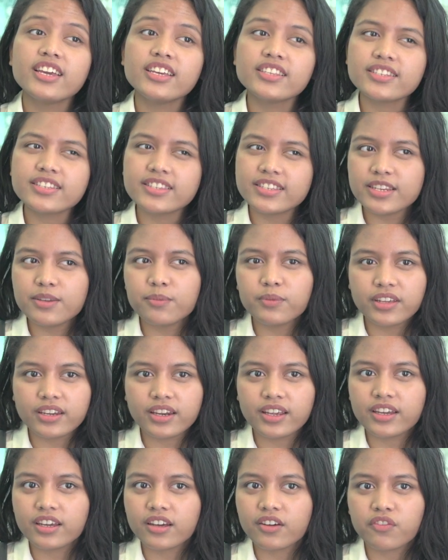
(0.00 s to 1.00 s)
It's a steep
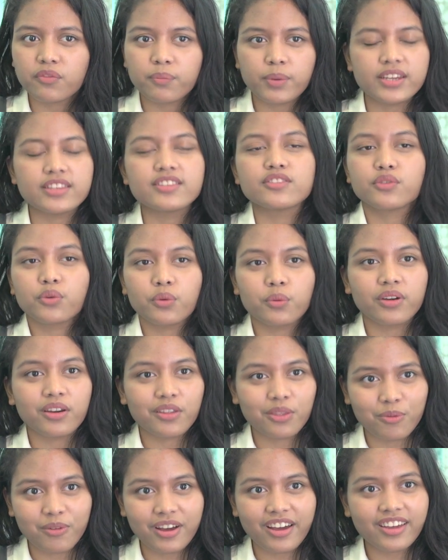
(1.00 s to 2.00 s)
learning curve, but it's so
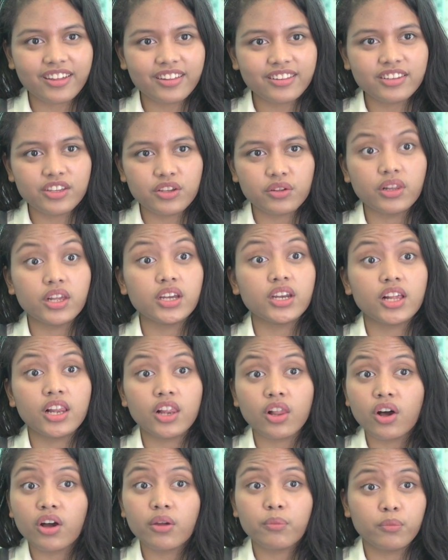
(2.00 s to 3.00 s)
worthwhile. You learn a
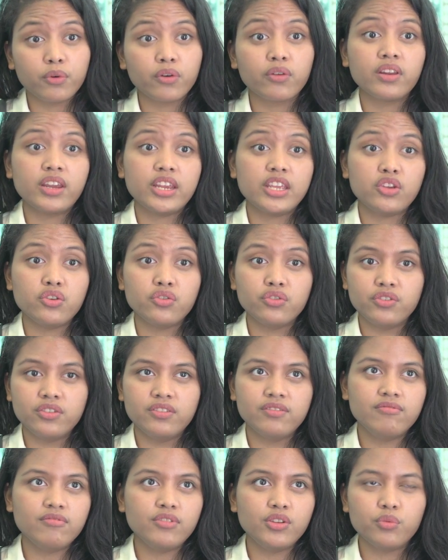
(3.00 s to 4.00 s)
lot more than
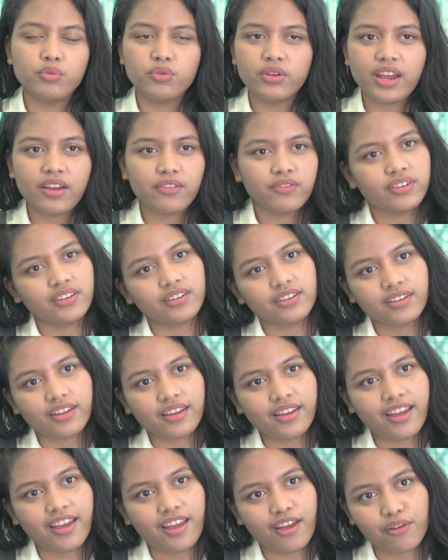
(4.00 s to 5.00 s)
you would ever
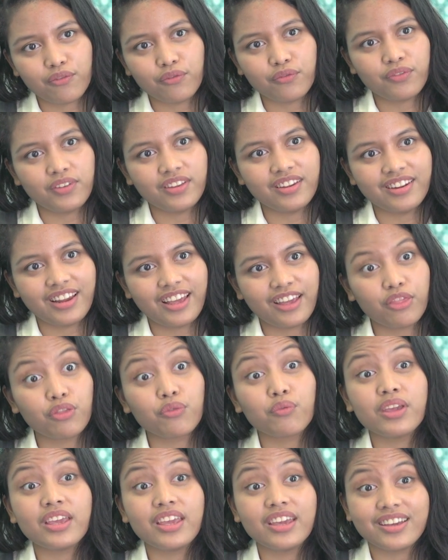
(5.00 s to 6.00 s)
have in like
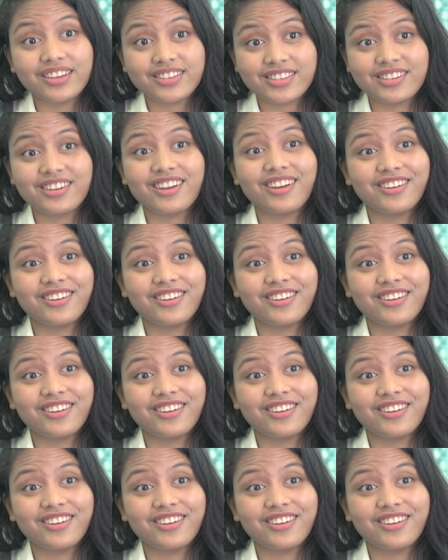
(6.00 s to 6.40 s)
3 years in